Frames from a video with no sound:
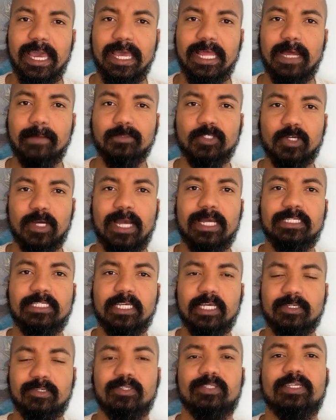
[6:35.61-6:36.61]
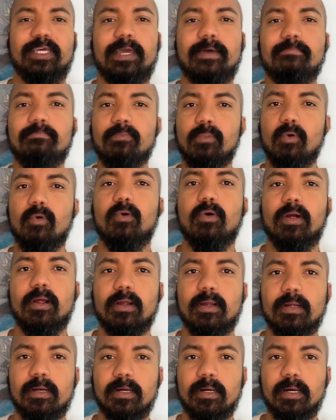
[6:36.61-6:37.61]
and I'm trying to understand
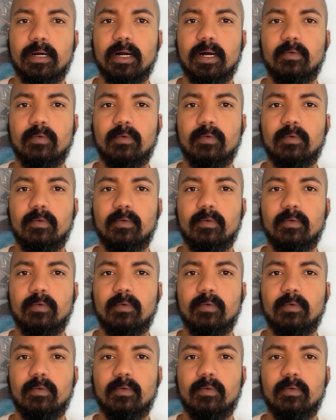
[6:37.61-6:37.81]
more